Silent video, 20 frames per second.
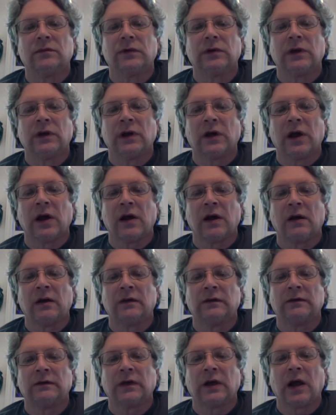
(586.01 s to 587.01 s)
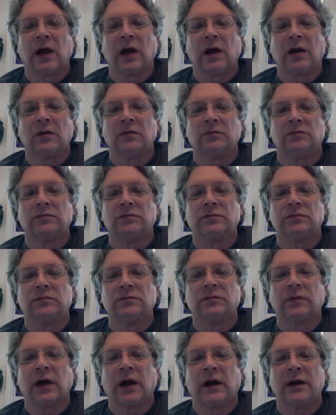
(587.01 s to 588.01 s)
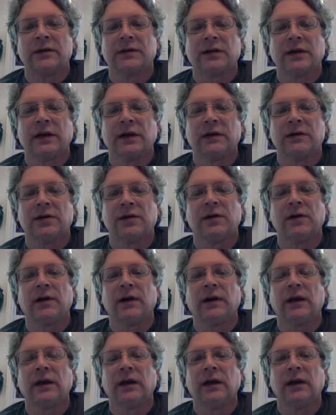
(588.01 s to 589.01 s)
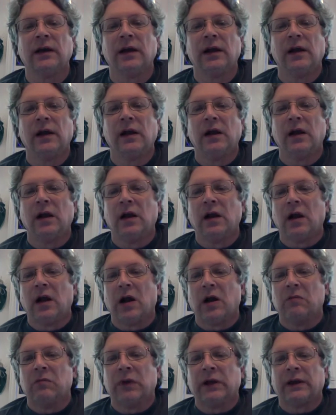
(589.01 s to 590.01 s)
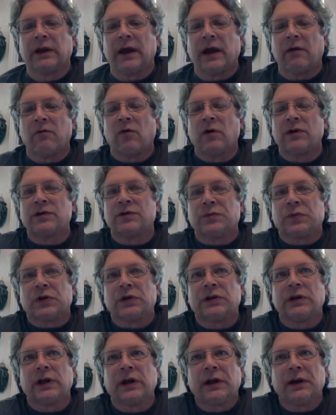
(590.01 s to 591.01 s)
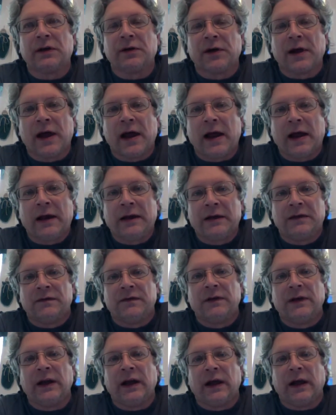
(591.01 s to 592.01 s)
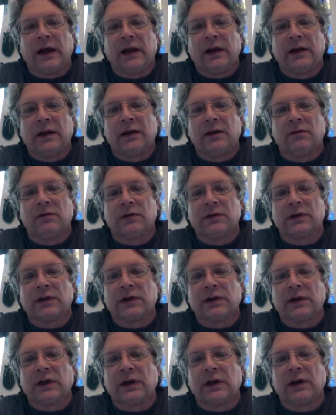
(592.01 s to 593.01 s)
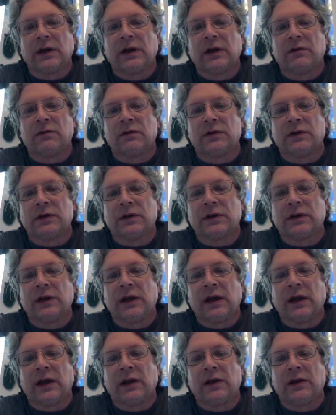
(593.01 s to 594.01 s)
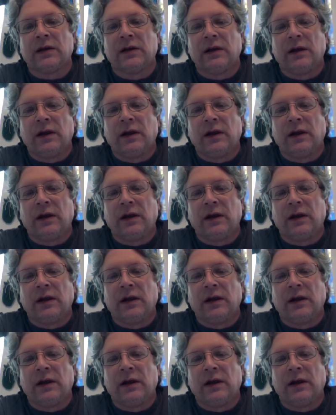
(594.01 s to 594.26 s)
to love um, us in eternity. But that was a particular kind of death. It was a it was a death